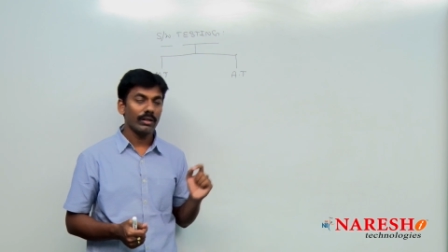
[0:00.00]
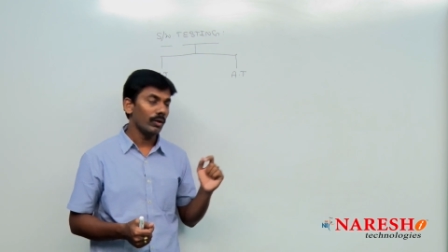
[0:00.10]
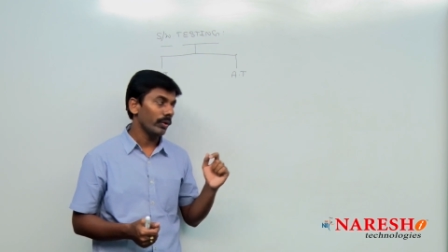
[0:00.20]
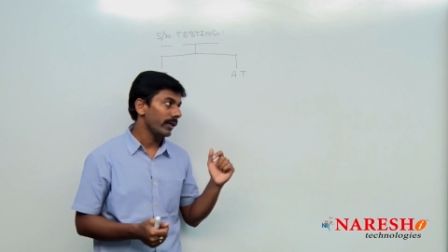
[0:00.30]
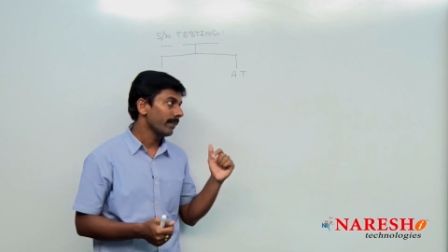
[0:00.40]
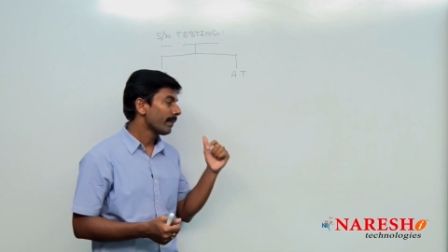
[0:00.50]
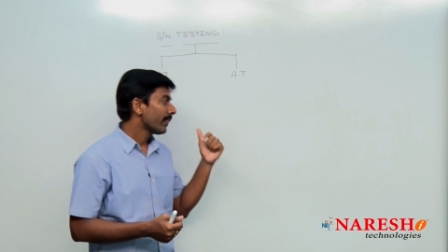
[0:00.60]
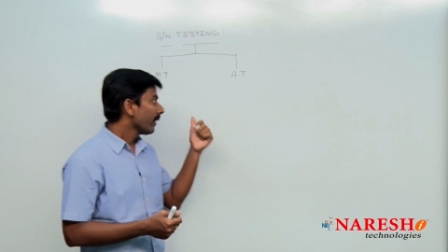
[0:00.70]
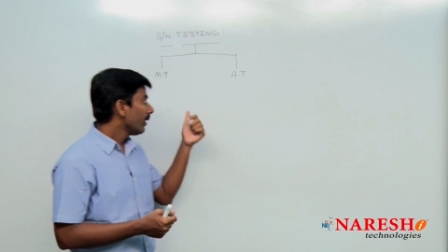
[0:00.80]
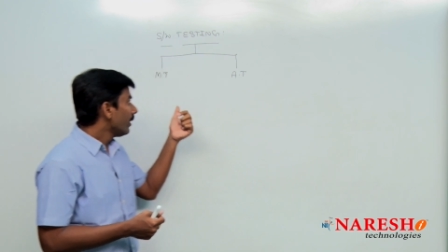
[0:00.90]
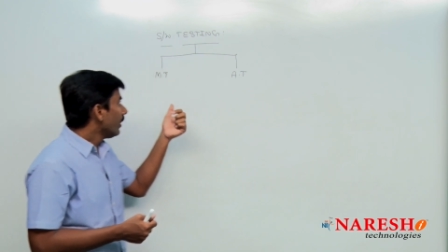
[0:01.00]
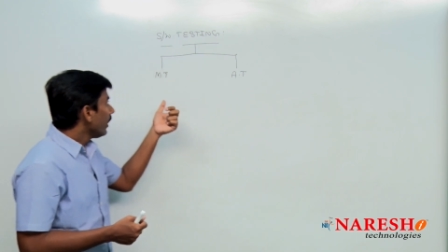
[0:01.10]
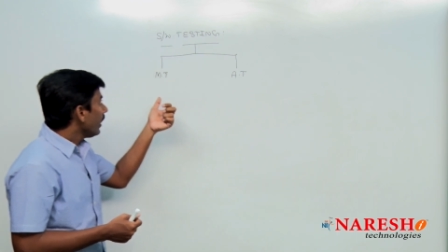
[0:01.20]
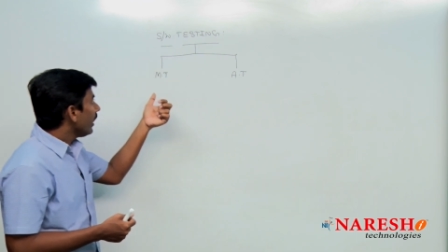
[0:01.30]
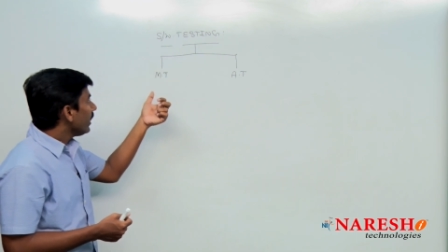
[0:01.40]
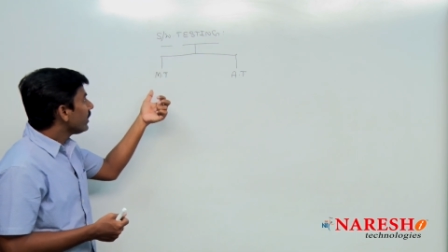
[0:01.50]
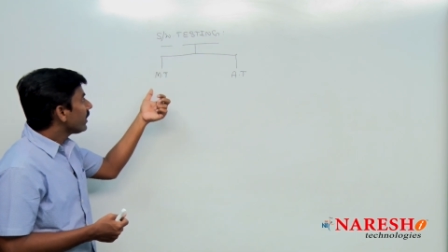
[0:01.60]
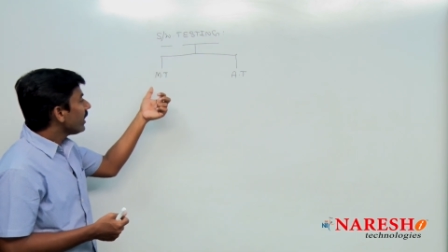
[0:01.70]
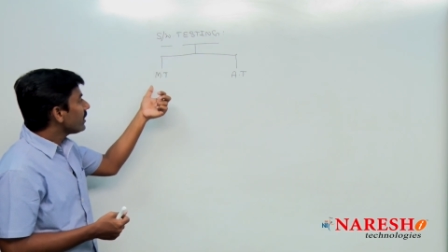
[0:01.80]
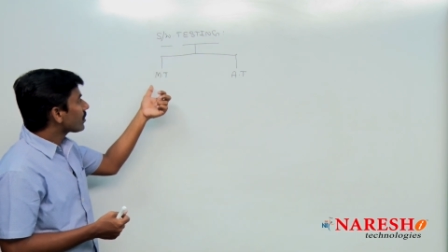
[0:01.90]
Okay.
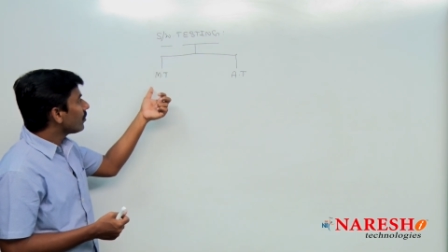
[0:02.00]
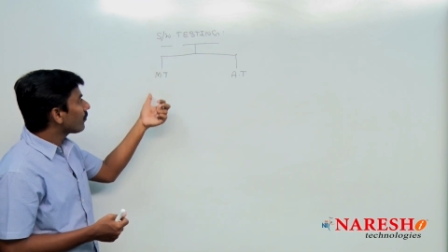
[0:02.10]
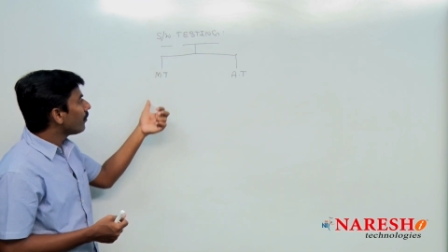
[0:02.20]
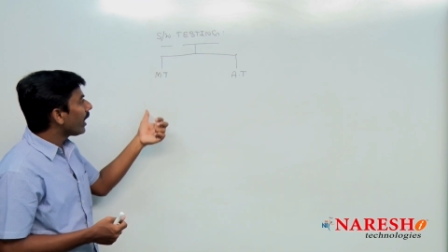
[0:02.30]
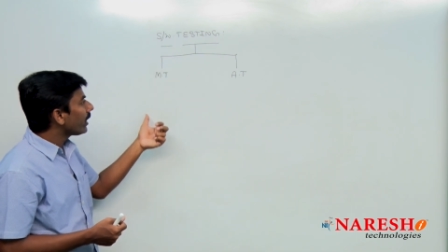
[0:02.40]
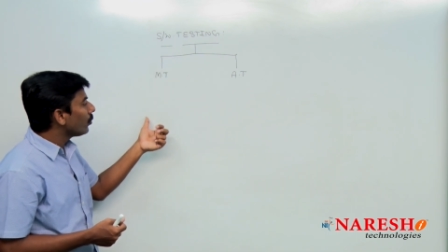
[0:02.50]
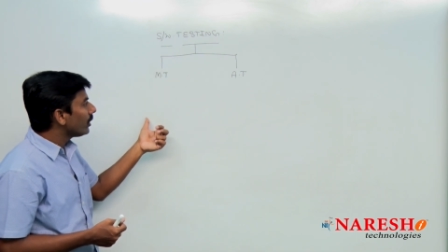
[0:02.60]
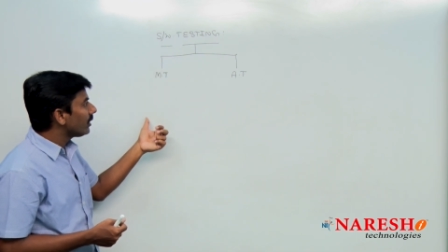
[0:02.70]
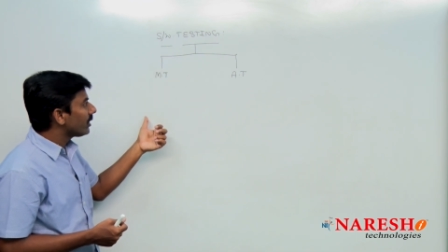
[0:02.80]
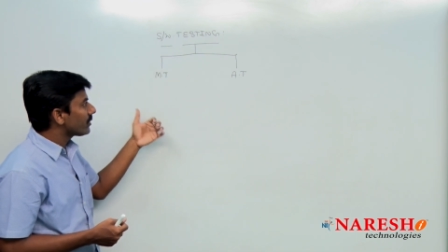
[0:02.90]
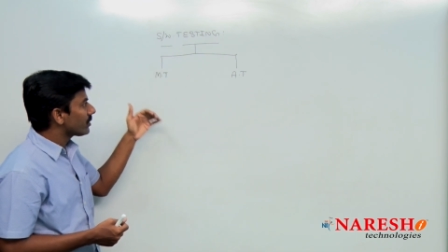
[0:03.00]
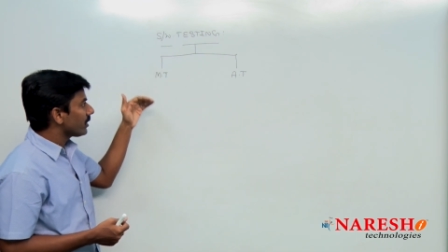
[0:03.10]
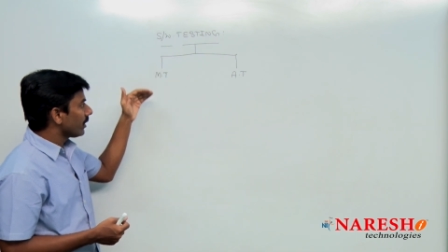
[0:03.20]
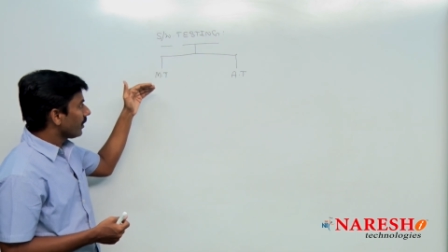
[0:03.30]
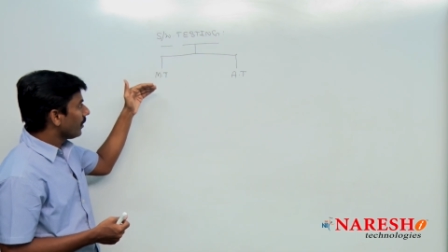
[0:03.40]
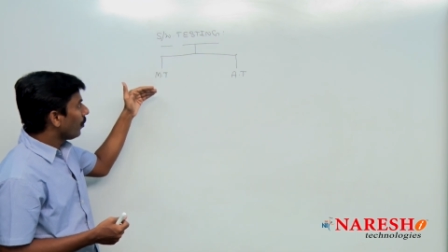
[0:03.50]
In case of manual testing,